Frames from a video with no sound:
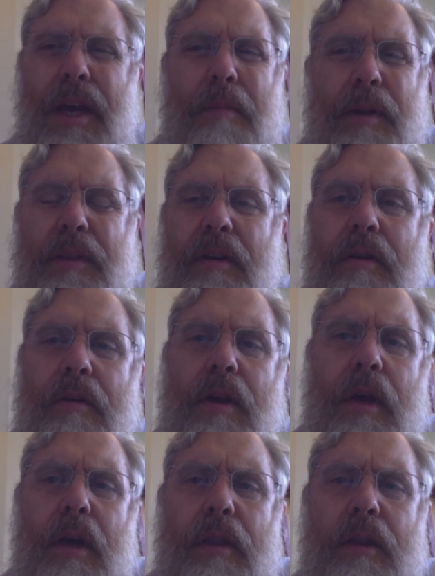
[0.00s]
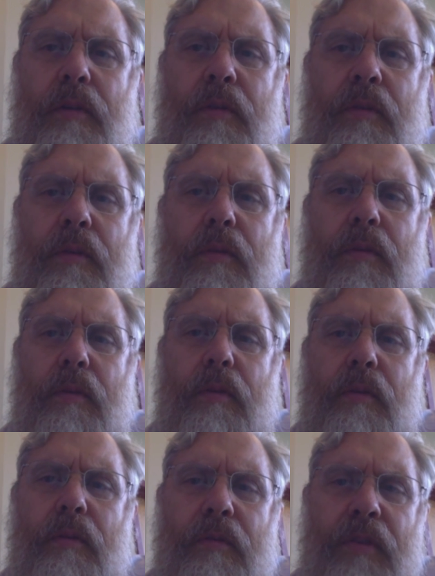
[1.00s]
But there, there are
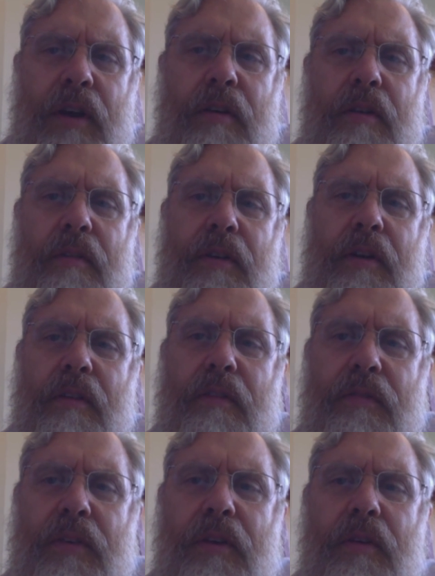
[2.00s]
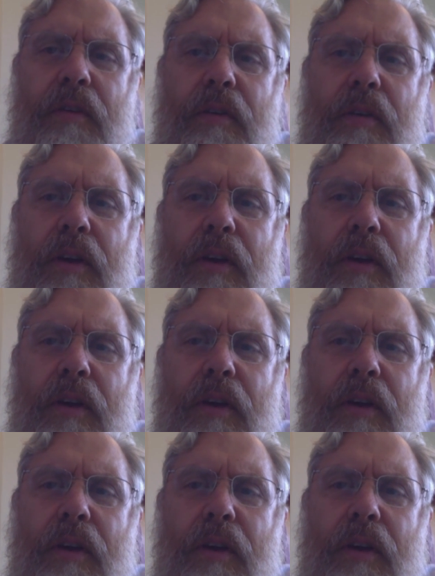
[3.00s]
very, very few,